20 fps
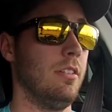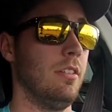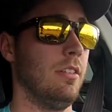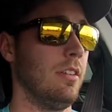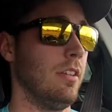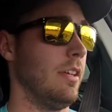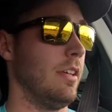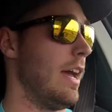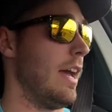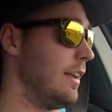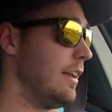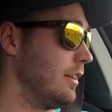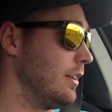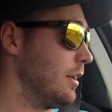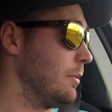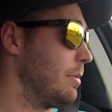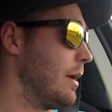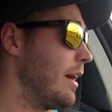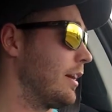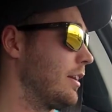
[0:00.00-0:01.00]
the
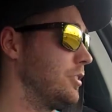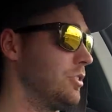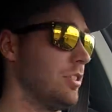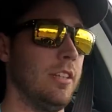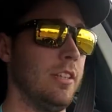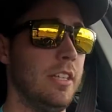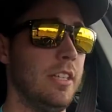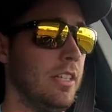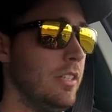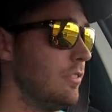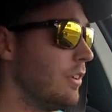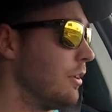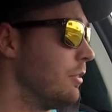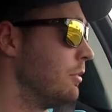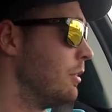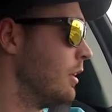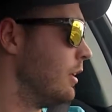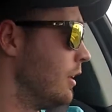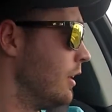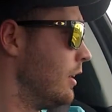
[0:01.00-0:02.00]
handling package on the Evo.
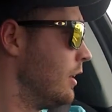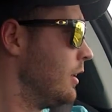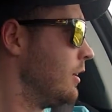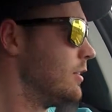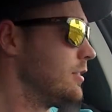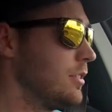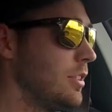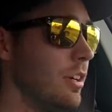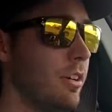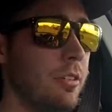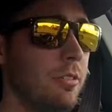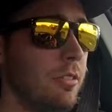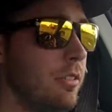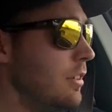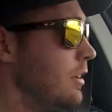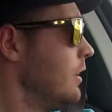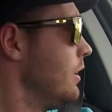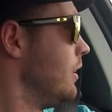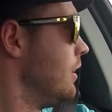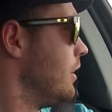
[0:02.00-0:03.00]
So
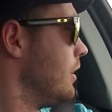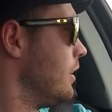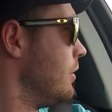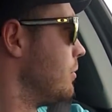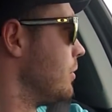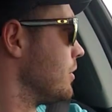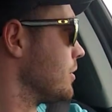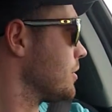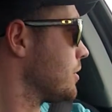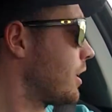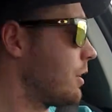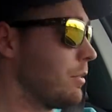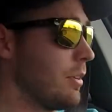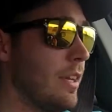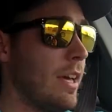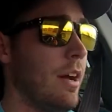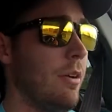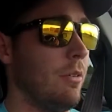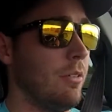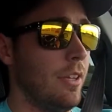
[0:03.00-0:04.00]
we'll start with
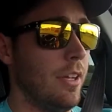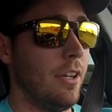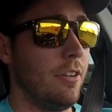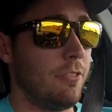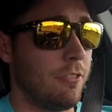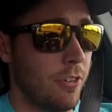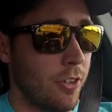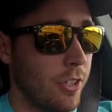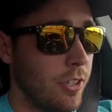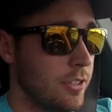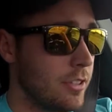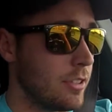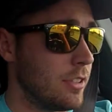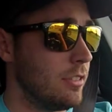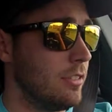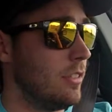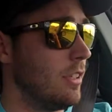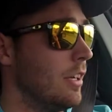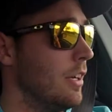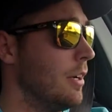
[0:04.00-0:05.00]
that one there first.
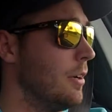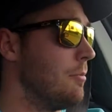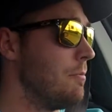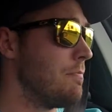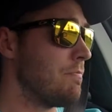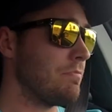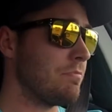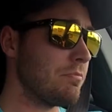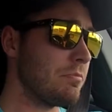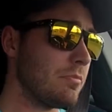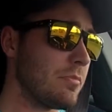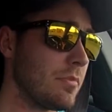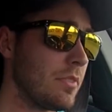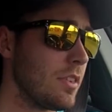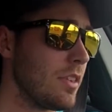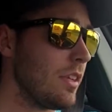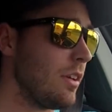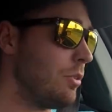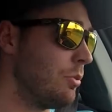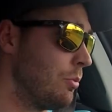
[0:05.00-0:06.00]

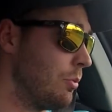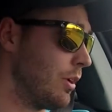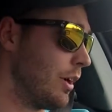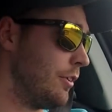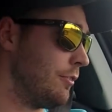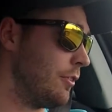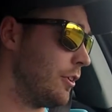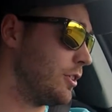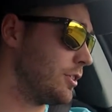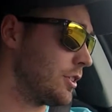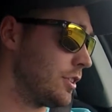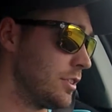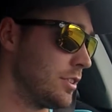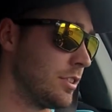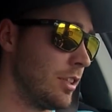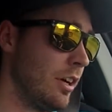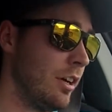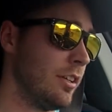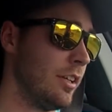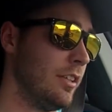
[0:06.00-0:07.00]
When I first
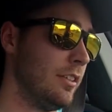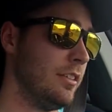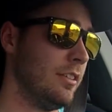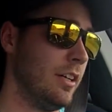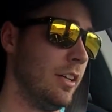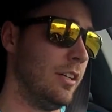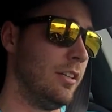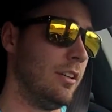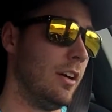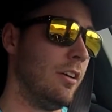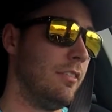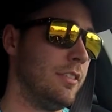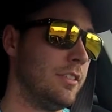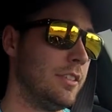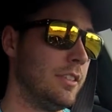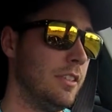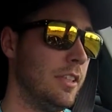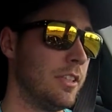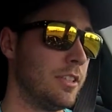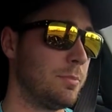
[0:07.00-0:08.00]
installed it, and
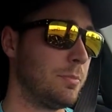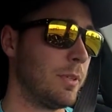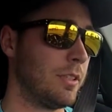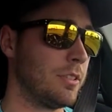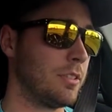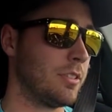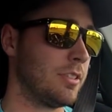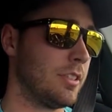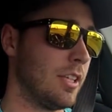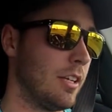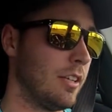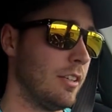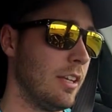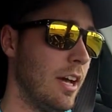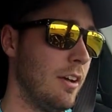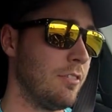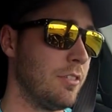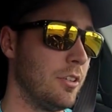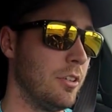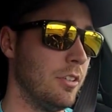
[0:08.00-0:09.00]
obviously like springs will settle
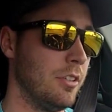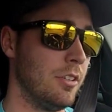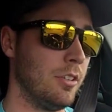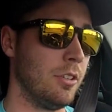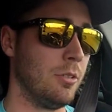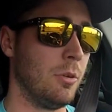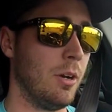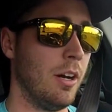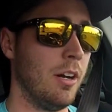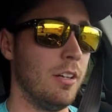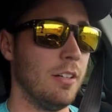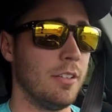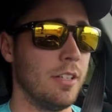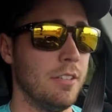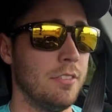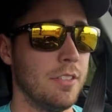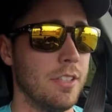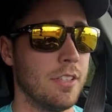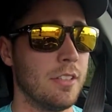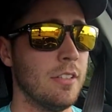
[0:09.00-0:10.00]
after a little while and
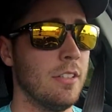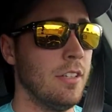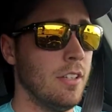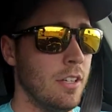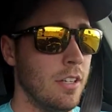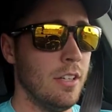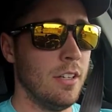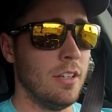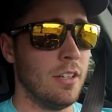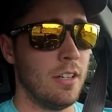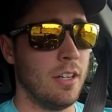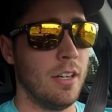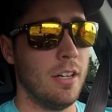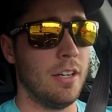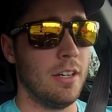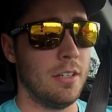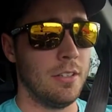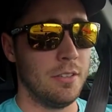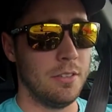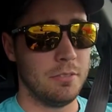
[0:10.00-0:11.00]
everything.
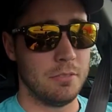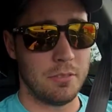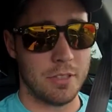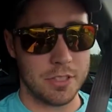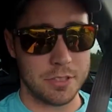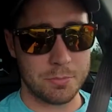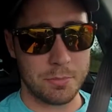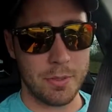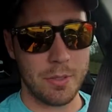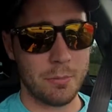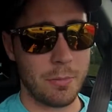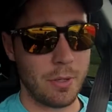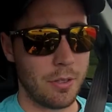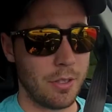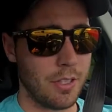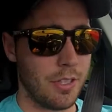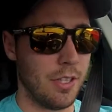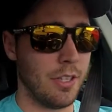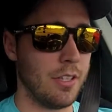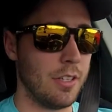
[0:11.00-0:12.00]
And it's been about a
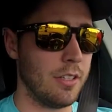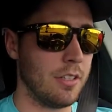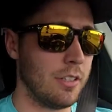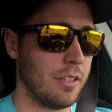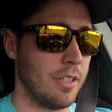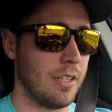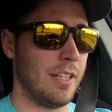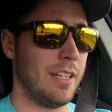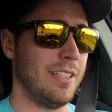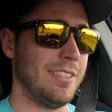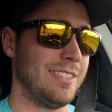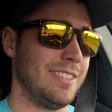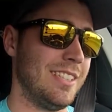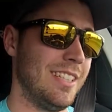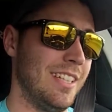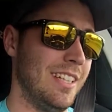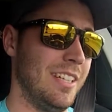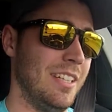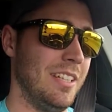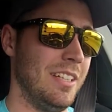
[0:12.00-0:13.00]
year, and I'd
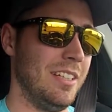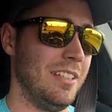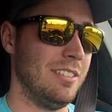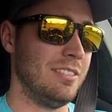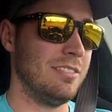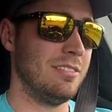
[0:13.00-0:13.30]
say